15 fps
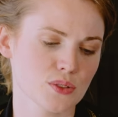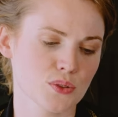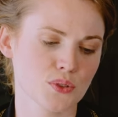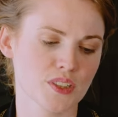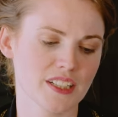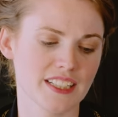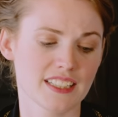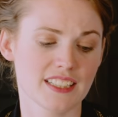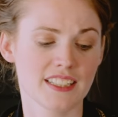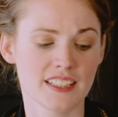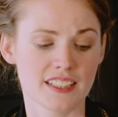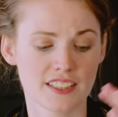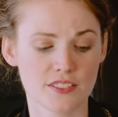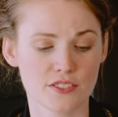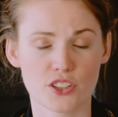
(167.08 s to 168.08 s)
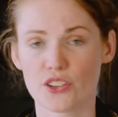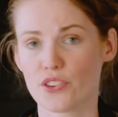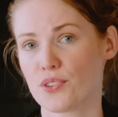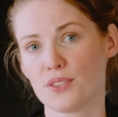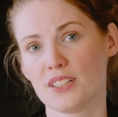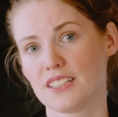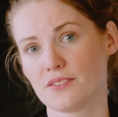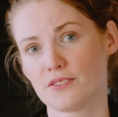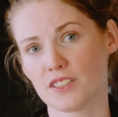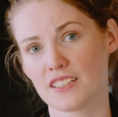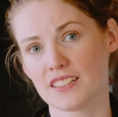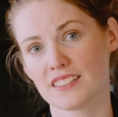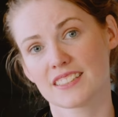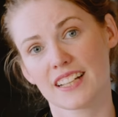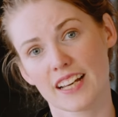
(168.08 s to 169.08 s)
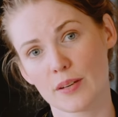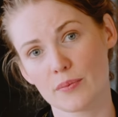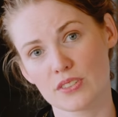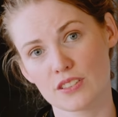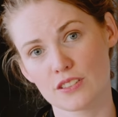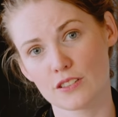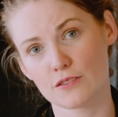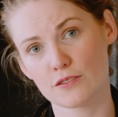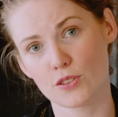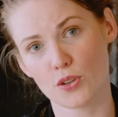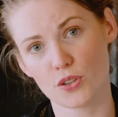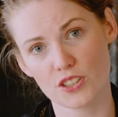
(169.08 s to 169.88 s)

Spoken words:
So in here, you've got three different types of